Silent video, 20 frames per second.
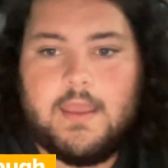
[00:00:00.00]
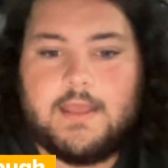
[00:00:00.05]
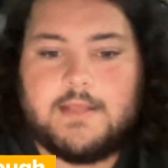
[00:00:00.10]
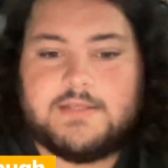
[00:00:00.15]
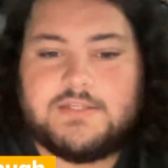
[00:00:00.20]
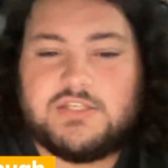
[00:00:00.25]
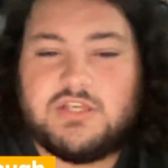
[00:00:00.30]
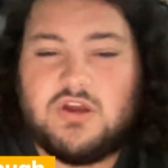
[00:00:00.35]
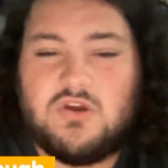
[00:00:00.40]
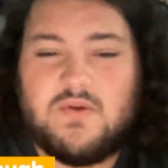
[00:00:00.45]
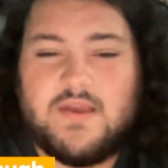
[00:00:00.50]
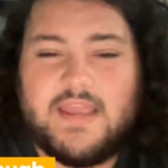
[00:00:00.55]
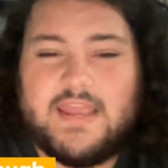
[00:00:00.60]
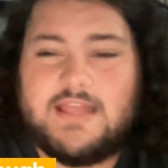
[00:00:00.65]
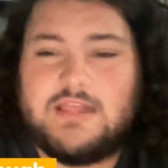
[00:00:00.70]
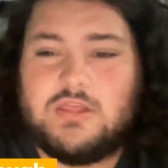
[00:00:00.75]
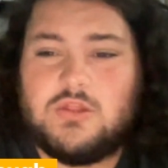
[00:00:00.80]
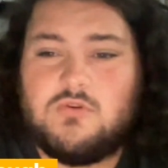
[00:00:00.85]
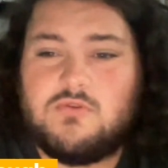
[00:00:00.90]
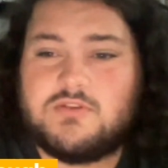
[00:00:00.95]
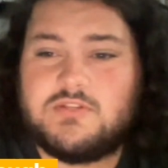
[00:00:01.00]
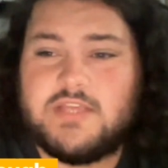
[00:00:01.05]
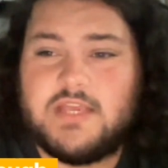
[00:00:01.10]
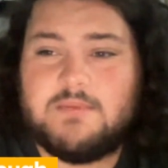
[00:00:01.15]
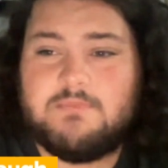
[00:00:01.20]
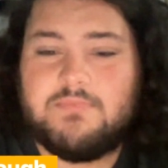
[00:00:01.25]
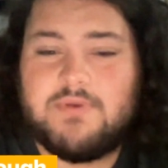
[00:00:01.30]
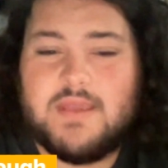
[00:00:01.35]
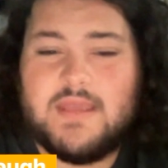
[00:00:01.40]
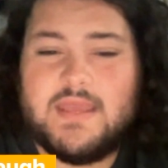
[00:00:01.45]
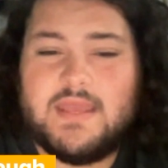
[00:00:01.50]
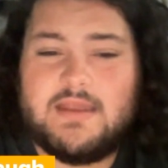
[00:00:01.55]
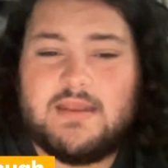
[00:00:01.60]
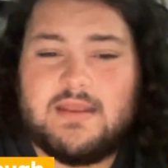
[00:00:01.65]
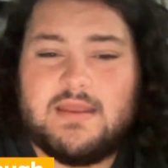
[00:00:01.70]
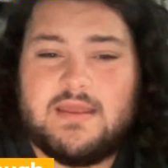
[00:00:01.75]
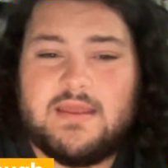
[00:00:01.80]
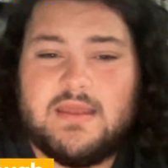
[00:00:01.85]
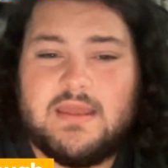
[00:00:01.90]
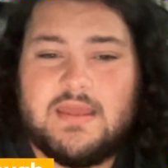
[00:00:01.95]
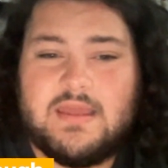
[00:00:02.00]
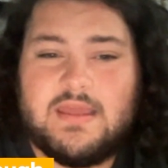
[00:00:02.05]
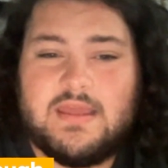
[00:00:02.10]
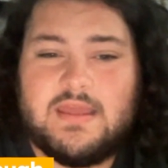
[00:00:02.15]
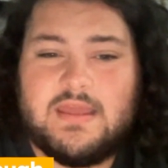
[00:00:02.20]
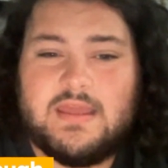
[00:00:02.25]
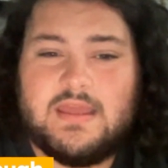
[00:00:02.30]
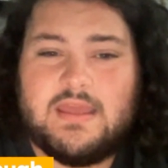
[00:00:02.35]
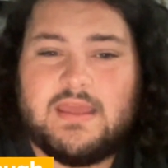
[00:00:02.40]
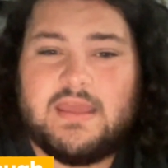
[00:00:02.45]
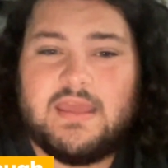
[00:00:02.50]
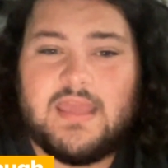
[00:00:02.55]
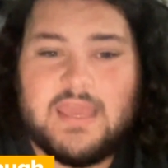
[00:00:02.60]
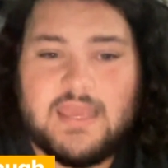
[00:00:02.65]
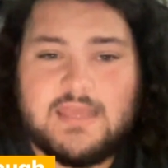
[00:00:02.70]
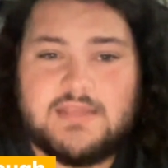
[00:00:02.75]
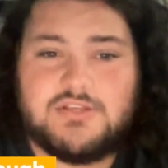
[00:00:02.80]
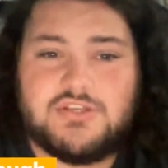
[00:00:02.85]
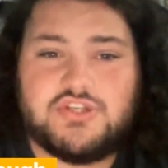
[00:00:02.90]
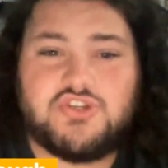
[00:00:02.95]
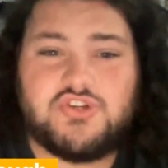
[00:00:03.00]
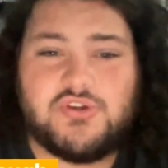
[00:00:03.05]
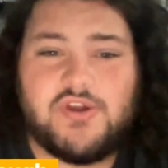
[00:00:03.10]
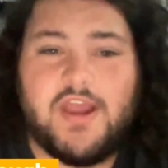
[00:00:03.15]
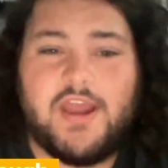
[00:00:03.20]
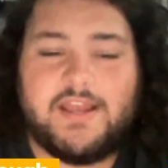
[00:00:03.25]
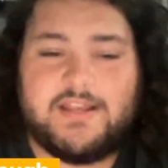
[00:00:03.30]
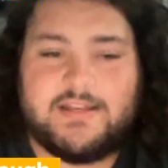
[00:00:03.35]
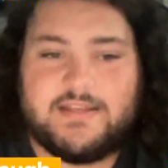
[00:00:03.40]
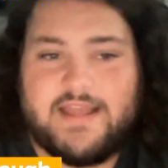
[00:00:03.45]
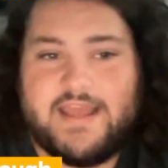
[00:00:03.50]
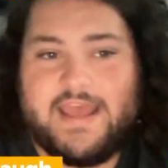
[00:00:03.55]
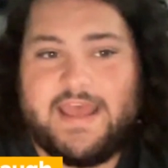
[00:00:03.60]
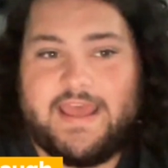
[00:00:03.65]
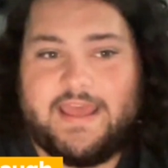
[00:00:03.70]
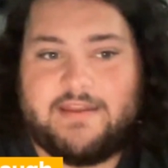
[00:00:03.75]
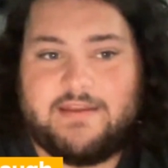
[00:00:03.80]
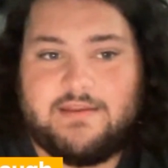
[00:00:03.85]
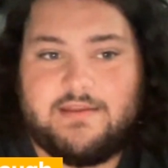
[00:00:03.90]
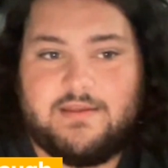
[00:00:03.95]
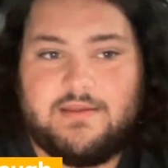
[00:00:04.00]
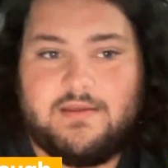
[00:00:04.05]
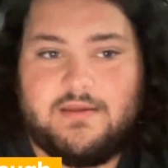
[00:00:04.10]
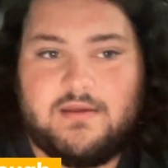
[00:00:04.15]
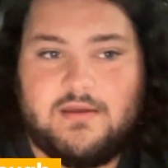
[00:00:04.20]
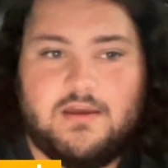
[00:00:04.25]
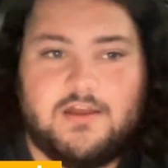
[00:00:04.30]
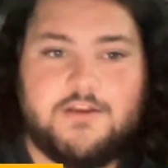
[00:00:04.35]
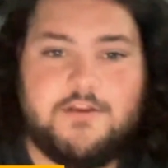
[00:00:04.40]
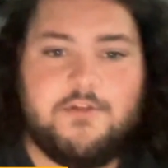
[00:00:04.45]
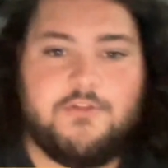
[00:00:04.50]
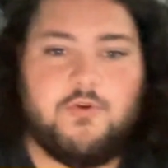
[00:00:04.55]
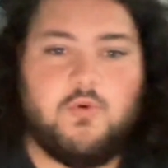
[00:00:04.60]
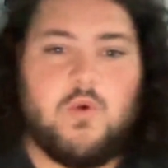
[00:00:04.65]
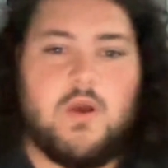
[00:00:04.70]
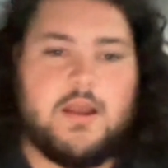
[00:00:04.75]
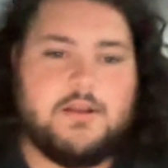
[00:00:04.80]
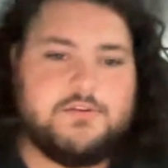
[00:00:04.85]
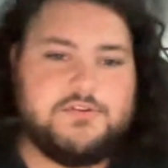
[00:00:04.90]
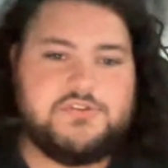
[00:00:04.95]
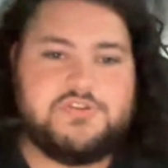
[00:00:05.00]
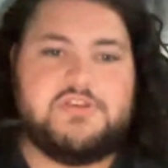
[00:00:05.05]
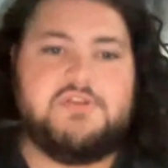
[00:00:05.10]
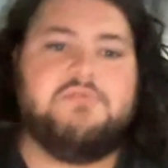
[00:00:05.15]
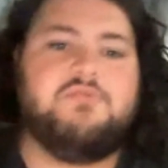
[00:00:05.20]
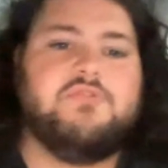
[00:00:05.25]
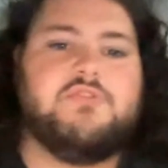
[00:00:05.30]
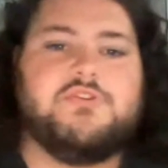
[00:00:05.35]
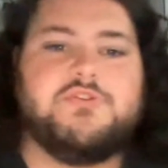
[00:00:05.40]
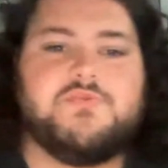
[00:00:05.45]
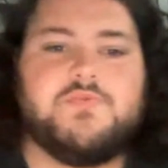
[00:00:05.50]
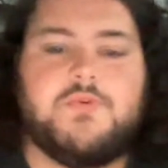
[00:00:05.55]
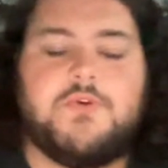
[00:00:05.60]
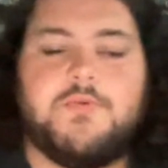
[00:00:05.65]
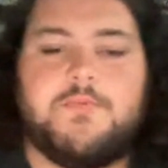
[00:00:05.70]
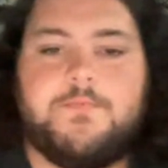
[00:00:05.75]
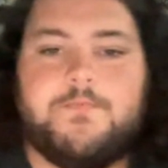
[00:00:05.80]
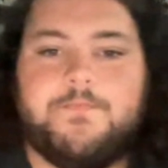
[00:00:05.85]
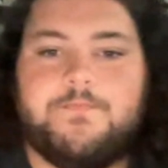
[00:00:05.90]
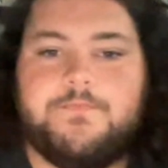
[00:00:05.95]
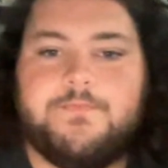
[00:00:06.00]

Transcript: And so it looks like Pitt is trying to add another wide receiver to this room.